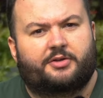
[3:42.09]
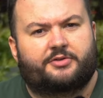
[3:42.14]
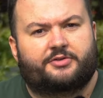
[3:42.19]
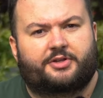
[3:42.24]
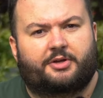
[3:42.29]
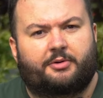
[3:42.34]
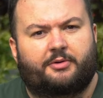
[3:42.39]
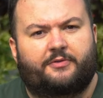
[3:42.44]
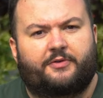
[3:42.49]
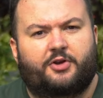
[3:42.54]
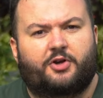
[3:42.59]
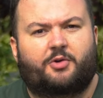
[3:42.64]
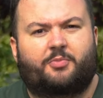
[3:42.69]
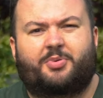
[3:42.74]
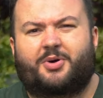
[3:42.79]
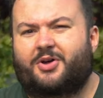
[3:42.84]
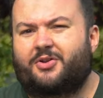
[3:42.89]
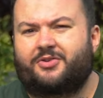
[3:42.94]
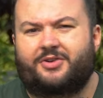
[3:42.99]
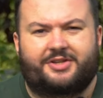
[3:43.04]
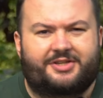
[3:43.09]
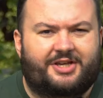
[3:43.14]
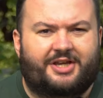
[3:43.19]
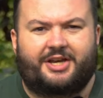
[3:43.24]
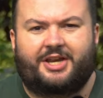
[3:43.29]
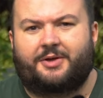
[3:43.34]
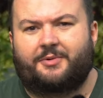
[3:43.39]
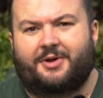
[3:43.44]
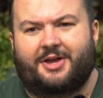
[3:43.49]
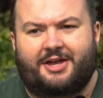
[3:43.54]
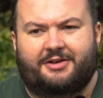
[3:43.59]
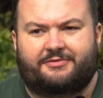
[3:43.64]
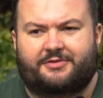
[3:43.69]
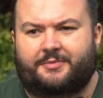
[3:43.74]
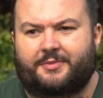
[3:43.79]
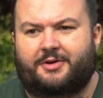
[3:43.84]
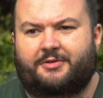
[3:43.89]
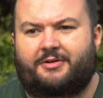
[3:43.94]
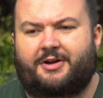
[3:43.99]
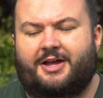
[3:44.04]
So if your pond is anywhere
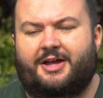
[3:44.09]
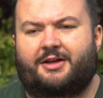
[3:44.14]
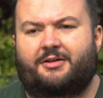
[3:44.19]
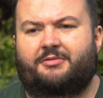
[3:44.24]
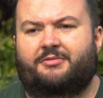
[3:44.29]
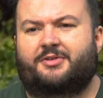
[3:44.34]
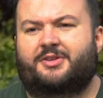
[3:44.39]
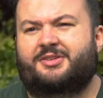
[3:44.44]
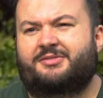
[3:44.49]
from around